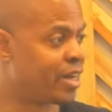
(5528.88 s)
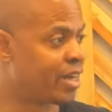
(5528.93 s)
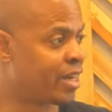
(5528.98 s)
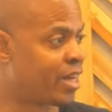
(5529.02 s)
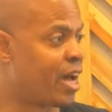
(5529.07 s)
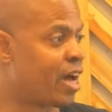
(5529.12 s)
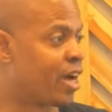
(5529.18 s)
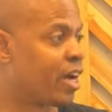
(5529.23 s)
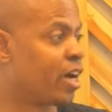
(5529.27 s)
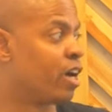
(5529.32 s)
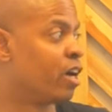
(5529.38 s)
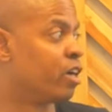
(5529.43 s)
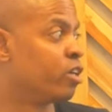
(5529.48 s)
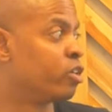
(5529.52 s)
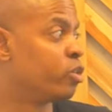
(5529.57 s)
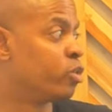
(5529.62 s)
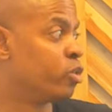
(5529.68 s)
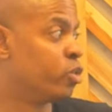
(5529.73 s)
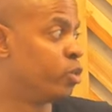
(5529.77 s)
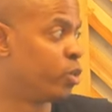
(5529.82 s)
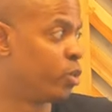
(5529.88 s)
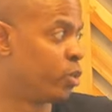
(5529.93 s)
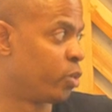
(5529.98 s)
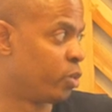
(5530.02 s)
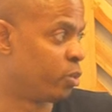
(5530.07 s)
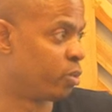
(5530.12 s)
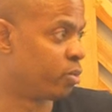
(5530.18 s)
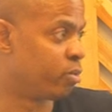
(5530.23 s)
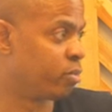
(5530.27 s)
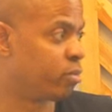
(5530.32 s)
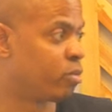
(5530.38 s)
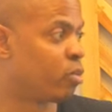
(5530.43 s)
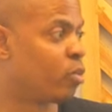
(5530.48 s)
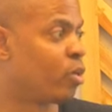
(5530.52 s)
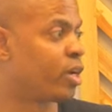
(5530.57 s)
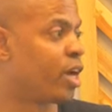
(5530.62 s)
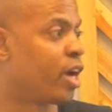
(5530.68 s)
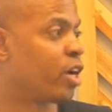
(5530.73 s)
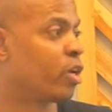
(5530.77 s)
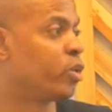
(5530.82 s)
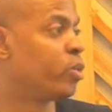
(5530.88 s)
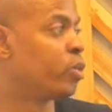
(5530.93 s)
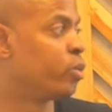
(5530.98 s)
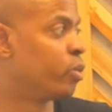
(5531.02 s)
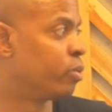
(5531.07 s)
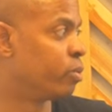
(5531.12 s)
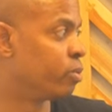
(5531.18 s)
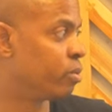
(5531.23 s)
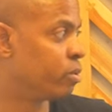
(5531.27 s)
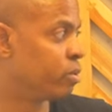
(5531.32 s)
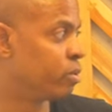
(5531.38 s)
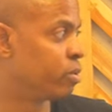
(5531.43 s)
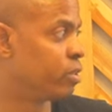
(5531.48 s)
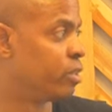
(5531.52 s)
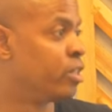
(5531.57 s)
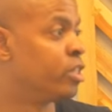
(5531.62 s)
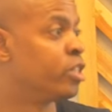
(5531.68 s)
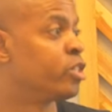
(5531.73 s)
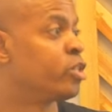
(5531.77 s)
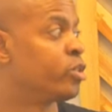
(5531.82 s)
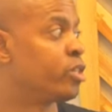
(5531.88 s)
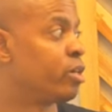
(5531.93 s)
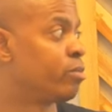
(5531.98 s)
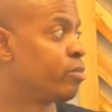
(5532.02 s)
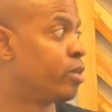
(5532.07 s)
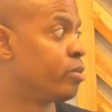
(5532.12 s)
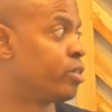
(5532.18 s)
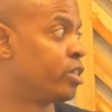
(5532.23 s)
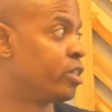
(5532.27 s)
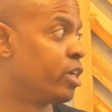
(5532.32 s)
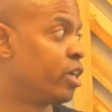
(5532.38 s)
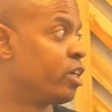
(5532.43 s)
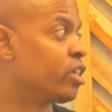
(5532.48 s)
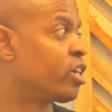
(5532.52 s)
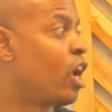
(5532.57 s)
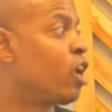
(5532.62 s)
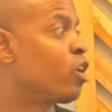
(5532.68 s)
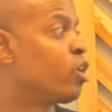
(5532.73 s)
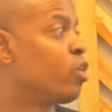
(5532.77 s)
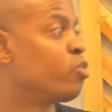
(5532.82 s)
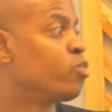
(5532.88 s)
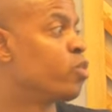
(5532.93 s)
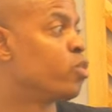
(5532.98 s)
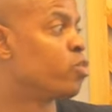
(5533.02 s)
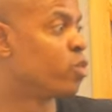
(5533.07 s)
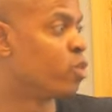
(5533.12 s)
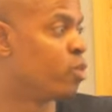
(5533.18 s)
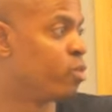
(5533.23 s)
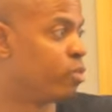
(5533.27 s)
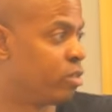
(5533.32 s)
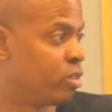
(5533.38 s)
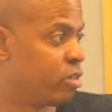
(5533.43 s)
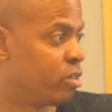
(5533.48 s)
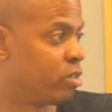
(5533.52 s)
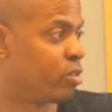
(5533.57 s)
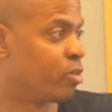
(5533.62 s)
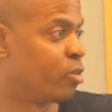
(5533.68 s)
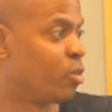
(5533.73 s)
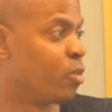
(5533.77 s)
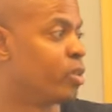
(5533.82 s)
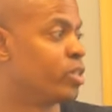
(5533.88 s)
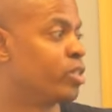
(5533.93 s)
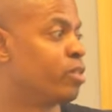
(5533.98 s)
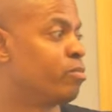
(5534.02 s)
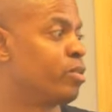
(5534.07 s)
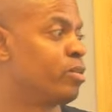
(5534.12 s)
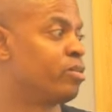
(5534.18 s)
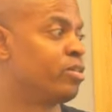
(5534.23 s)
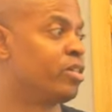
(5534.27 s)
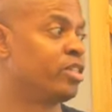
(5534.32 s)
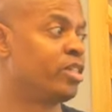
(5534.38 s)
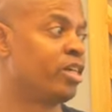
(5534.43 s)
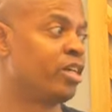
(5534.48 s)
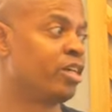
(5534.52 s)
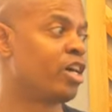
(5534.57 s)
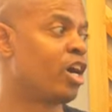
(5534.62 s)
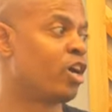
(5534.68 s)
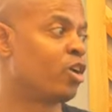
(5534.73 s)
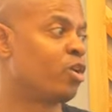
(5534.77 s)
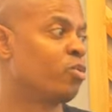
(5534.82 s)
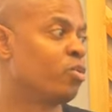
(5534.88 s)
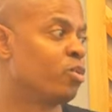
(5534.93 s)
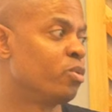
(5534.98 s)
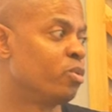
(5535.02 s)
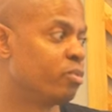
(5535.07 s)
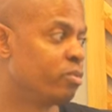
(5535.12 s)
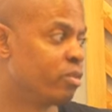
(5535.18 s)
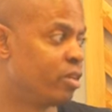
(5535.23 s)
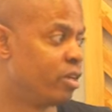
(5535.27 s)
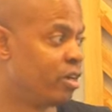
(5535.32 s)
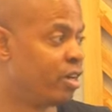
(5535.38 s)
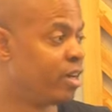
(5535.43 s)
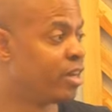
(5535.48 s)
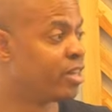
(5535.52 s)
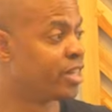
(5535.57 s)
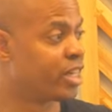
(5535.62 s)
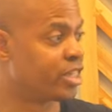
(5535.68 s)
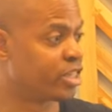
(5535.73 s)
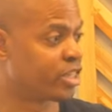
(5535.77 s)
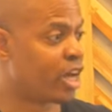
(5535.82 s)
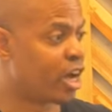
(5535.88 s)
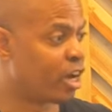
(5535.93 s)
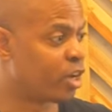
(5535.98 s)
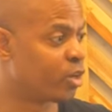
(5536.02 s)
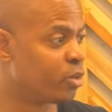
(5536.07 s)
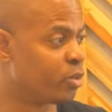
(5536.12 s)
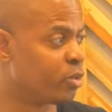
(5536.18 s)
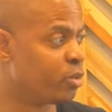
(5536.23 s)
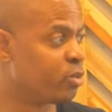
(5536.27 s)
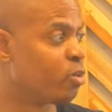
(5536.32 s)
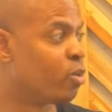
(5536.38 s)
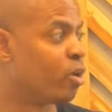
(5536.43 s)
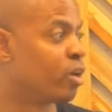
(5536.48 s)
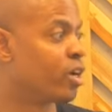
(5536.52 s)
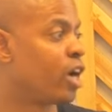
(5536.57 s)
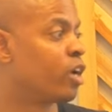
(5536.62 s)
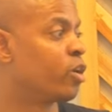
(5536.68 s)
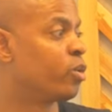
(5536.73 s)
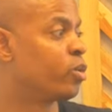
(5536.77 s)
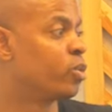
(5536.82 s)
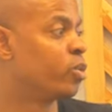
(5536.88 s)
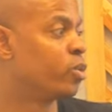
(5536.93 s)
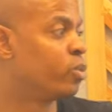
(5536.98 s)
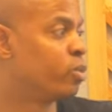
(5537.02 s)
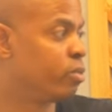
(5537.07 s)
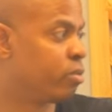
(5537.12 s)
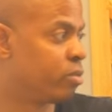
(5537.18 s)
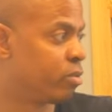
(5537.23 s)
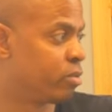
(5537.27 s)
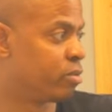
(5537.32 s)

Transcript: Kakaduru or Kakaruru. So sometimes they say Root," or sometimes they say Kakaru. That's Kakaru or Kakaruru.